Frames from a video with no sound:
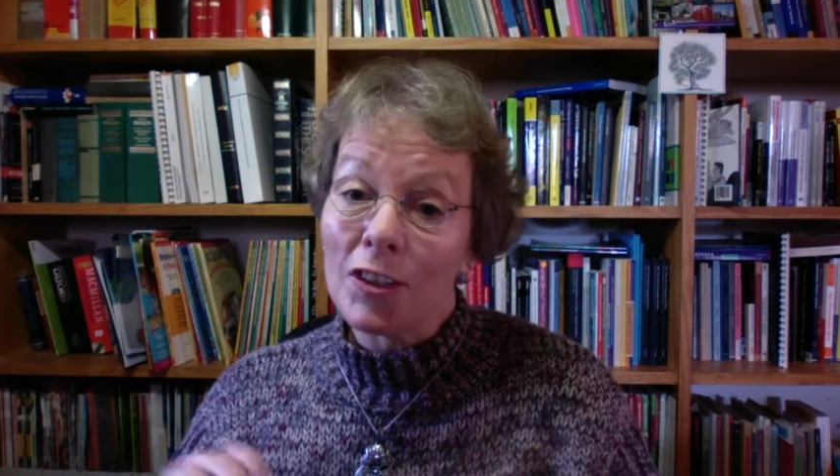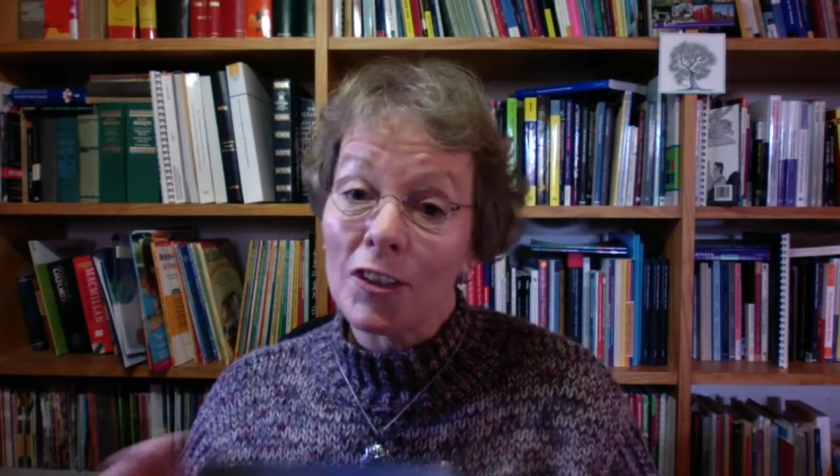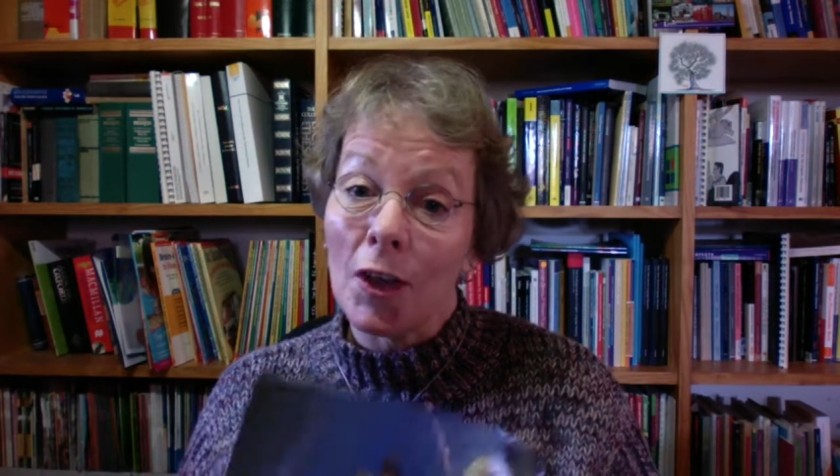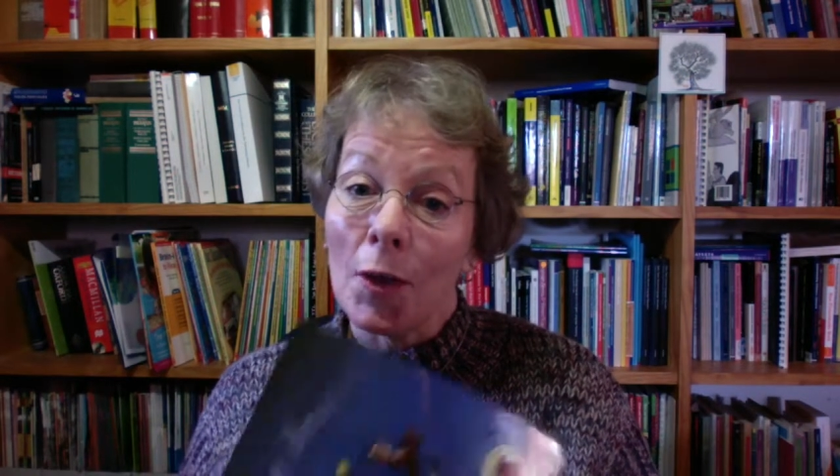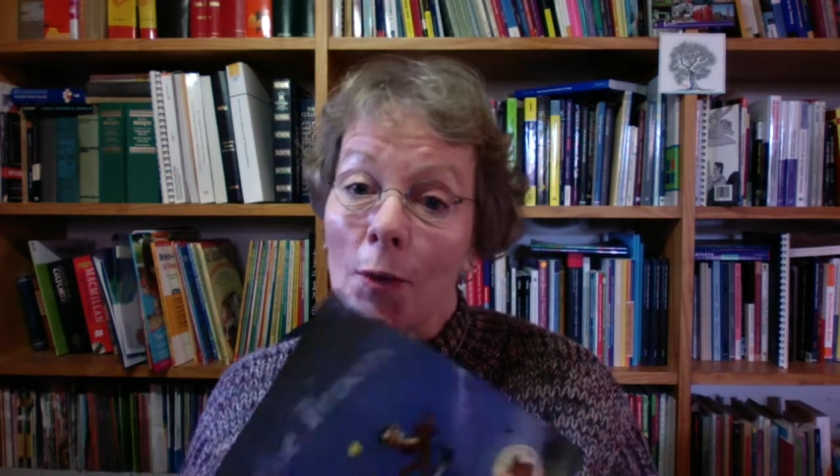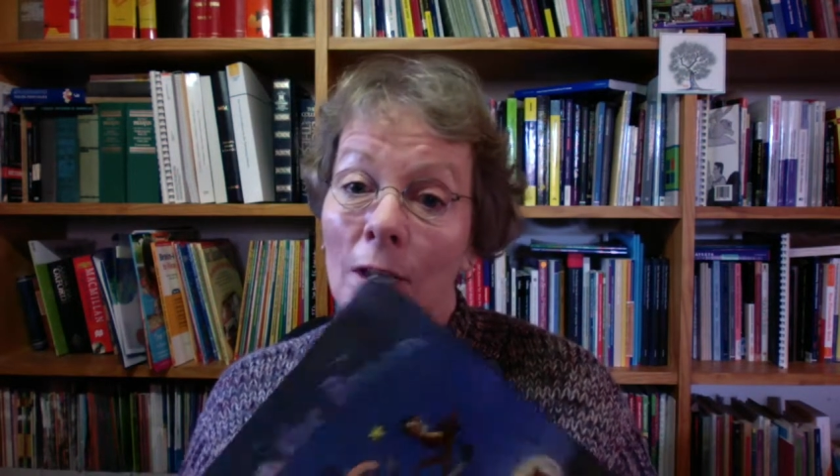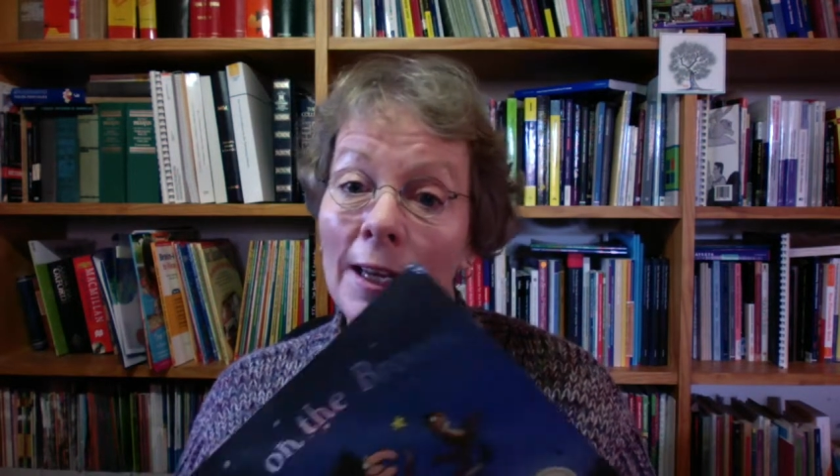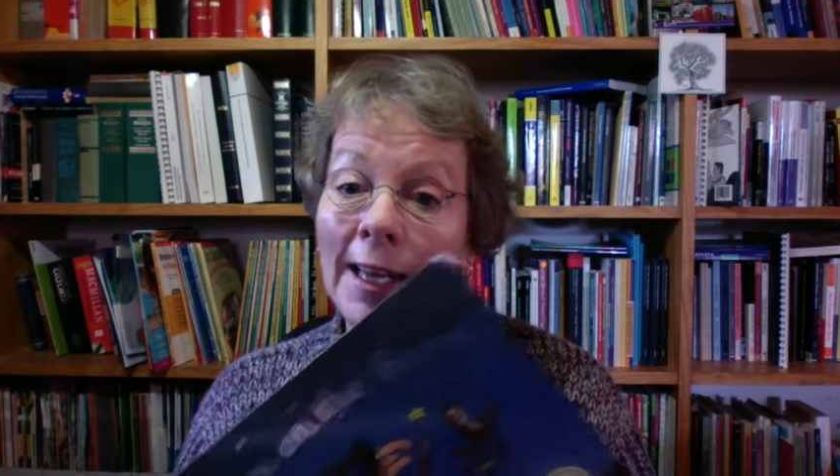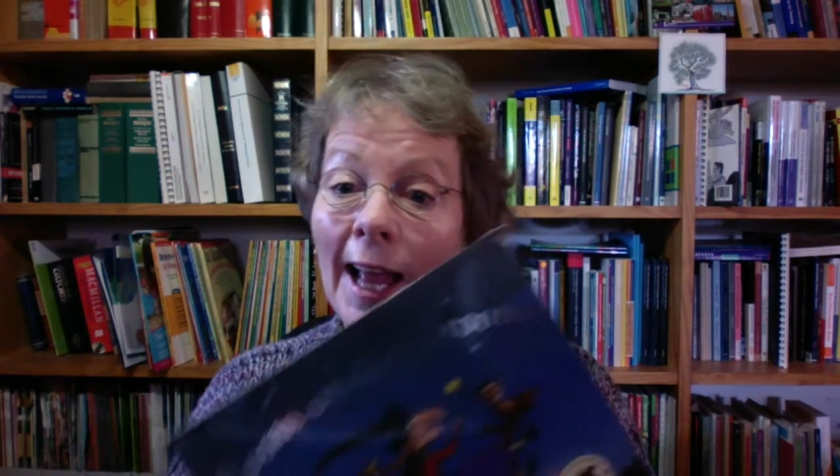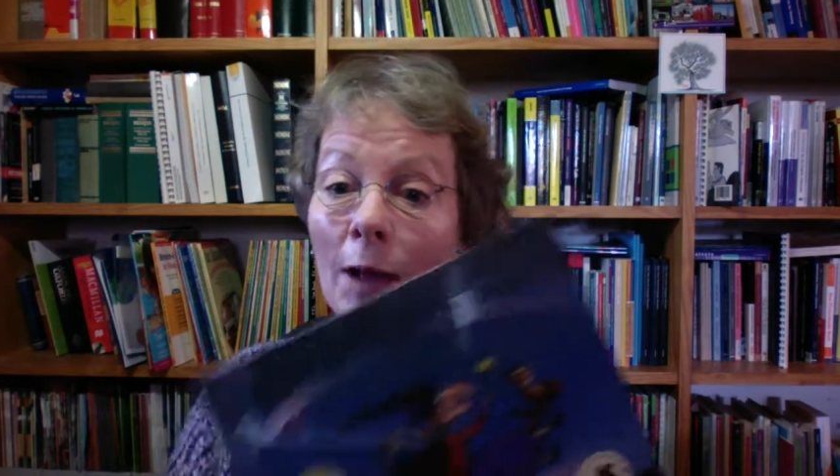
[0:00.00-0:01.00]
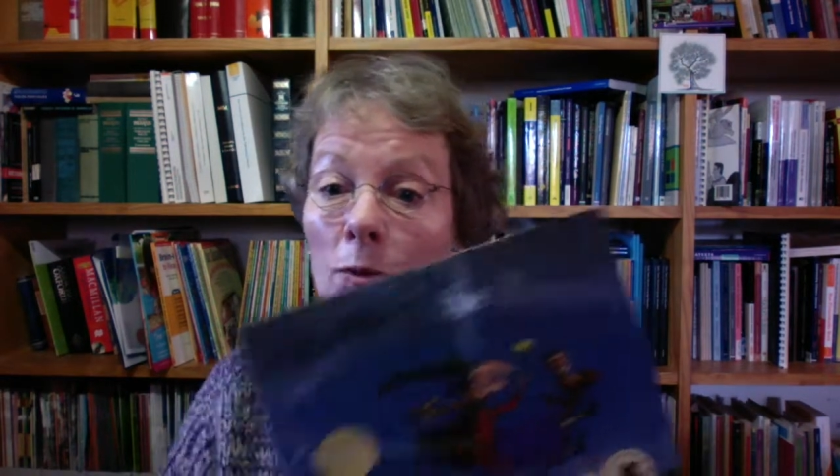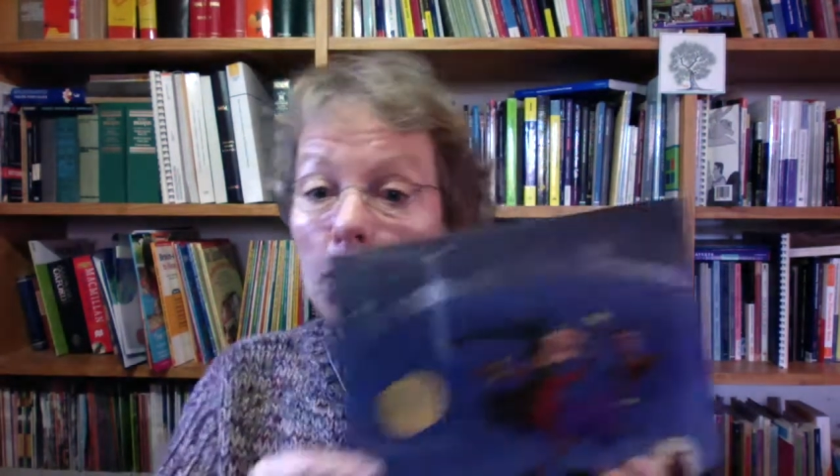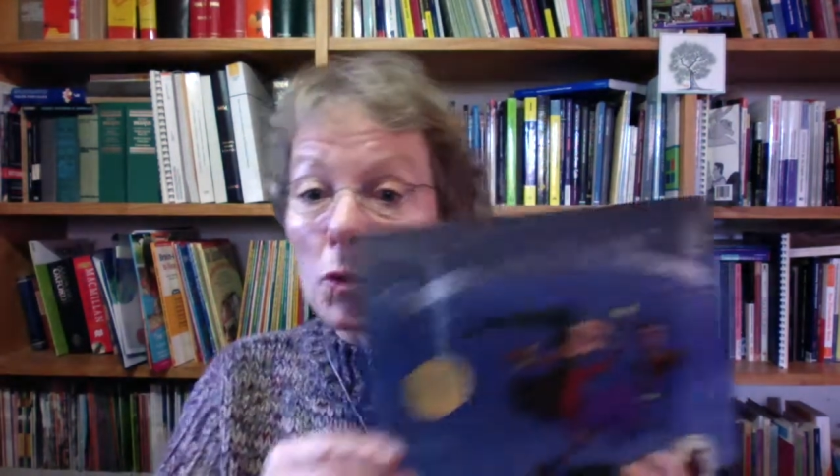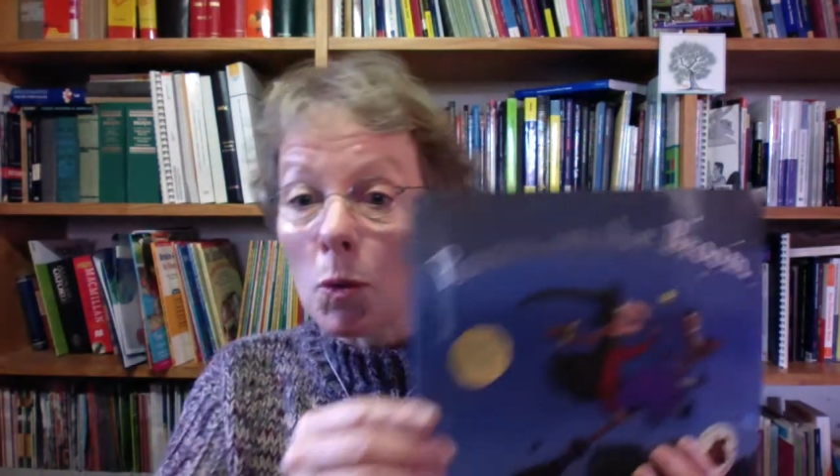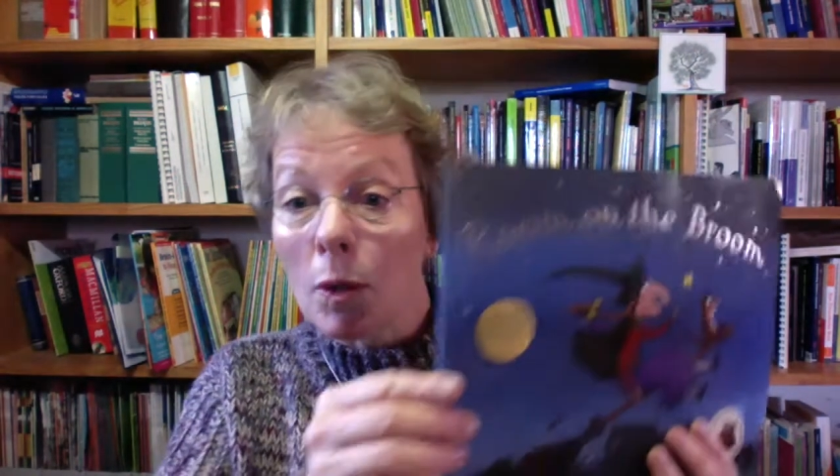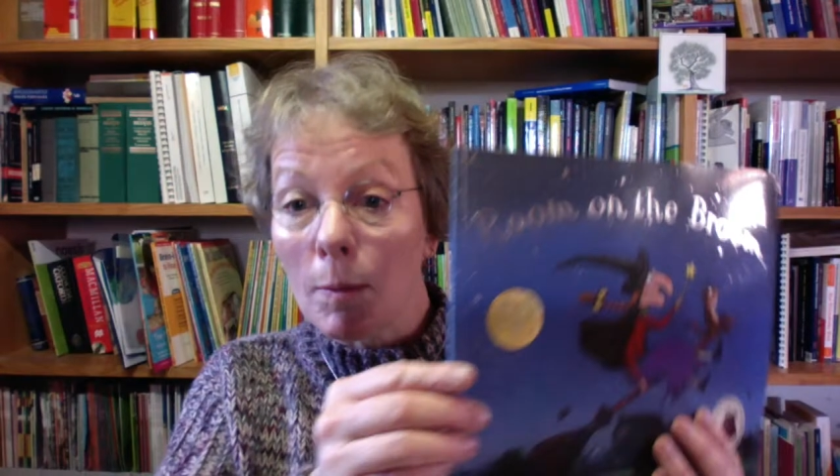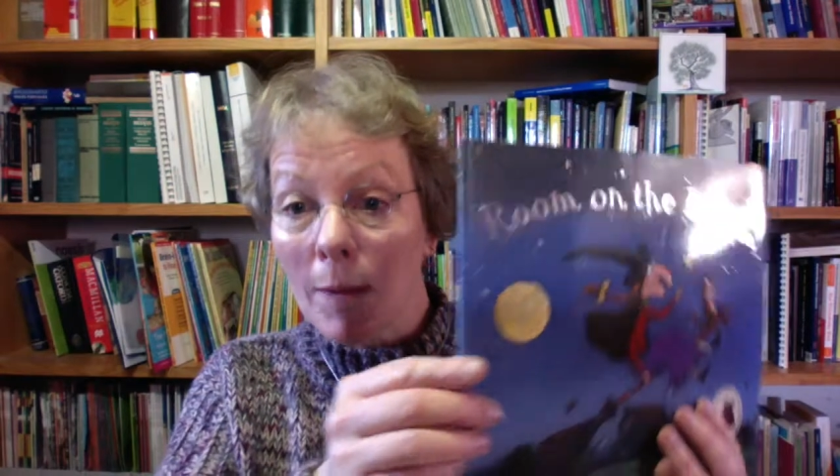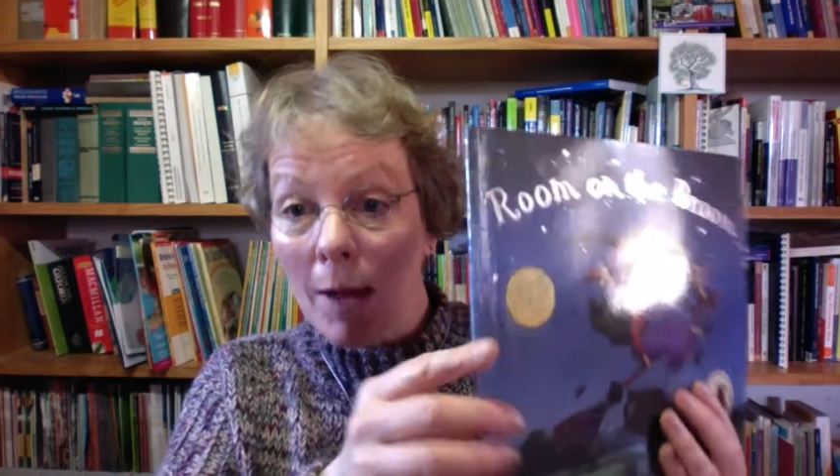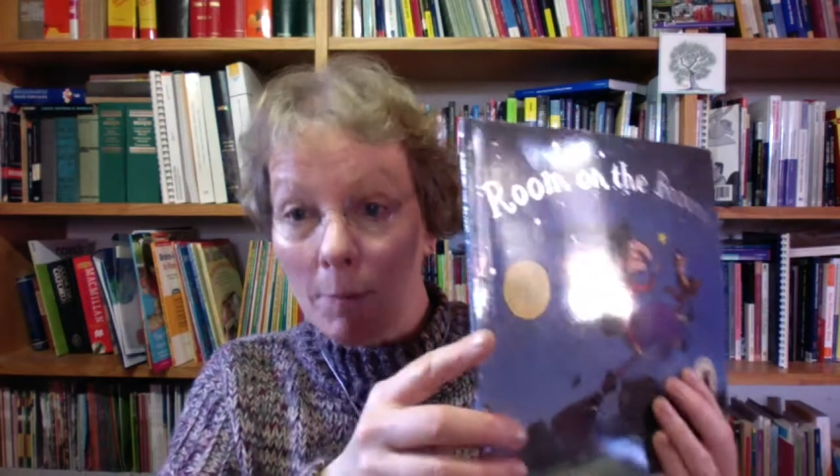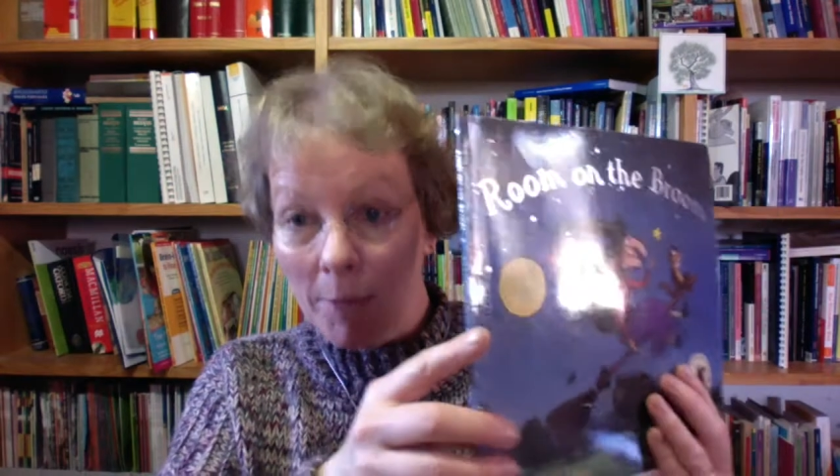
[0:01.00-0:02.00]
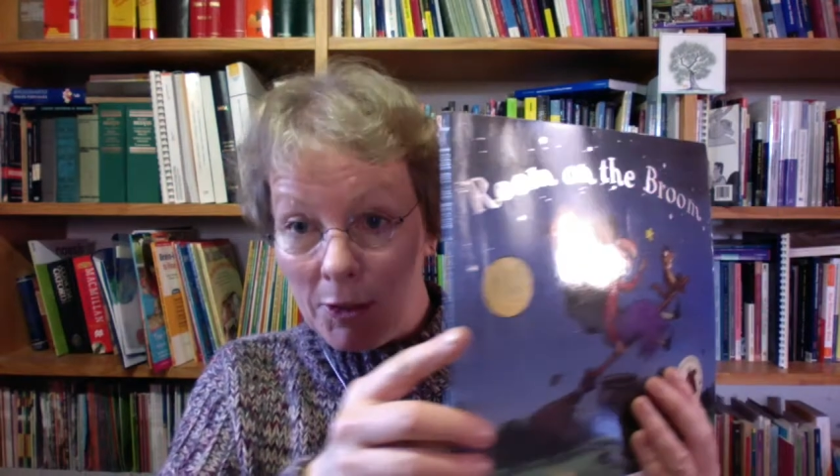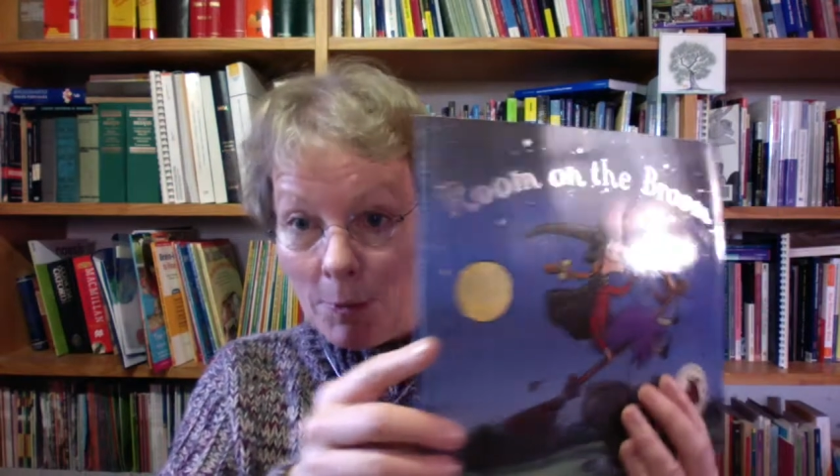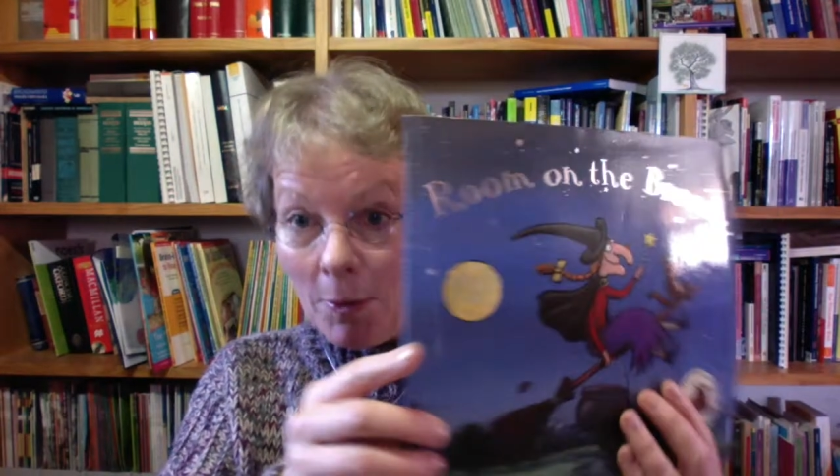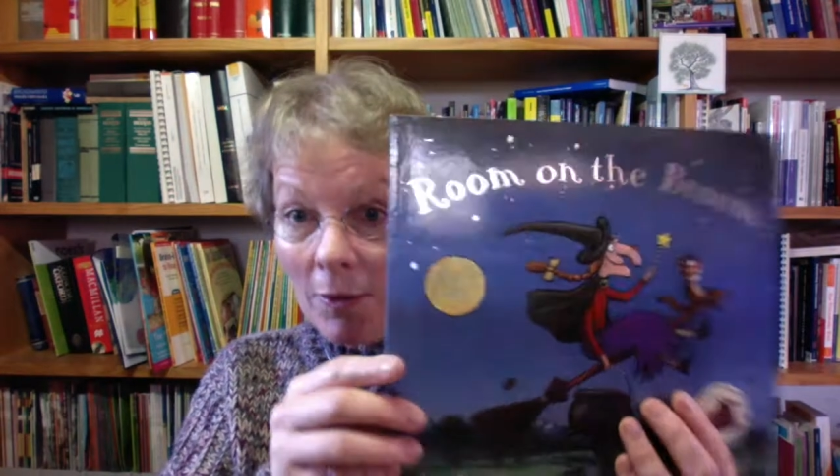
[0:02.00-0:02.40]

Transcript: so learning how to talk about picture books.